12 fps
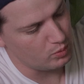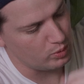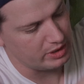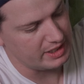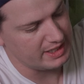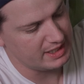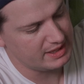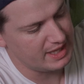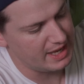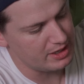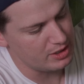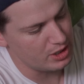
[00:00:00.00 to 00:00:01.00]
We're gonna get
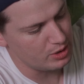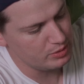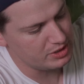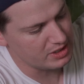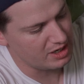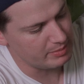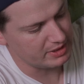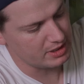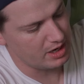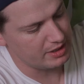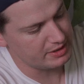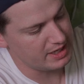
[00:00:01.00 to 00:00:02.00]
that node to come in
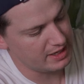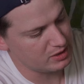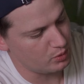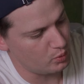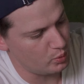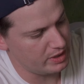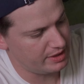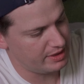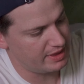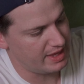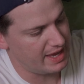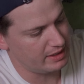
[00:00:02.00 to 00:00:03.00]
contact with
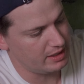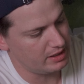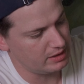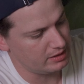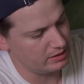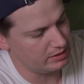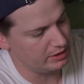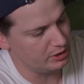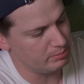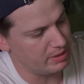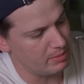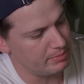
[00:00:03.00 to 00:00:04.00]
that
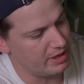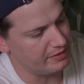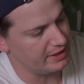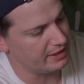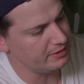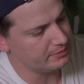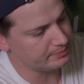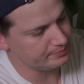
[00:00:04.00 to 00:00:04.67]
little bump on there.